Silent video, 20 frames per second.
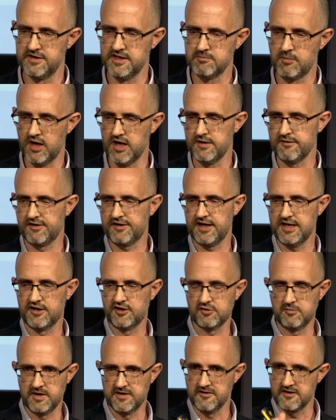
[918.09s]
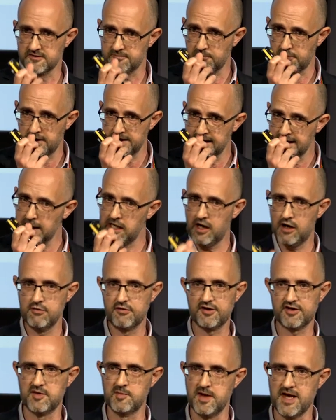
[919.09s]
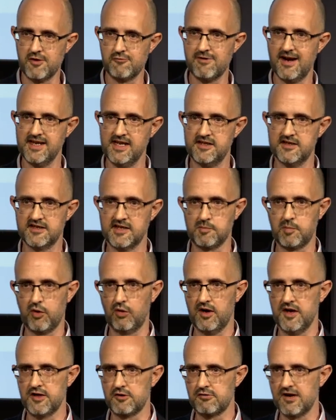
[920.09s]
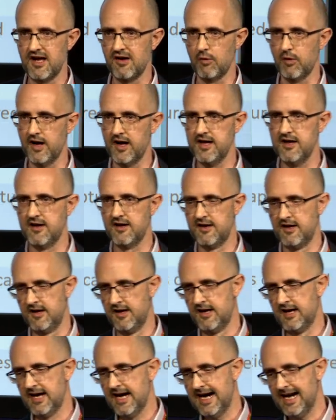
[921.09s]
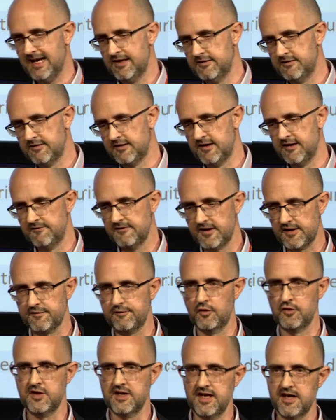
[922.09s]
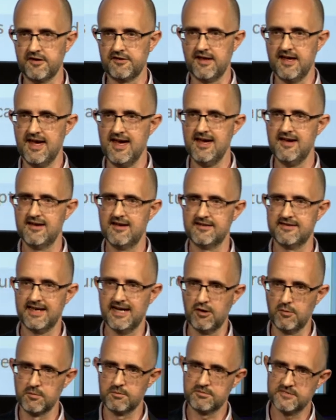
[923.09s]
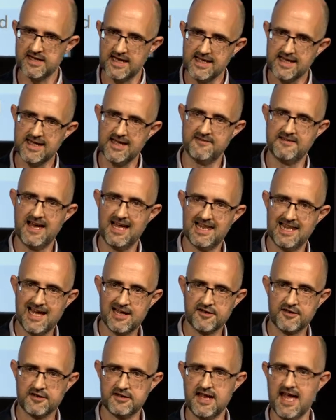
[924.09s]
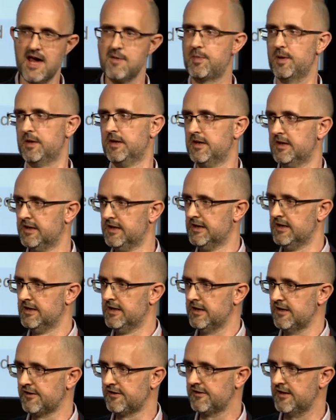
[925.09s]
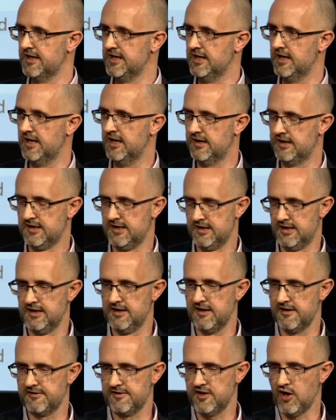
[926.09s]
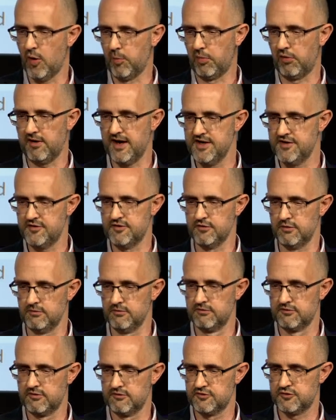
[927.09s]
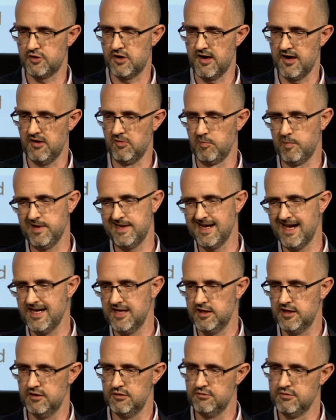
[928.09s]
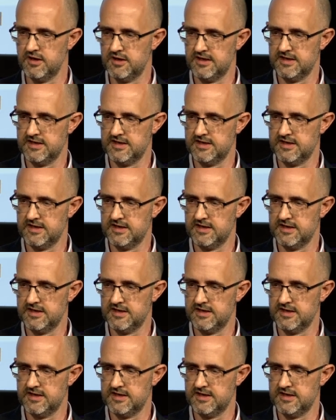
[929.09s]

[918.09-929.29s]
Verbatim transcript: You might have seen something that's pretty close to being ready to deploy in the railway, and this funding is there to help take it that last step as the, uh, as the operational trial, BAU,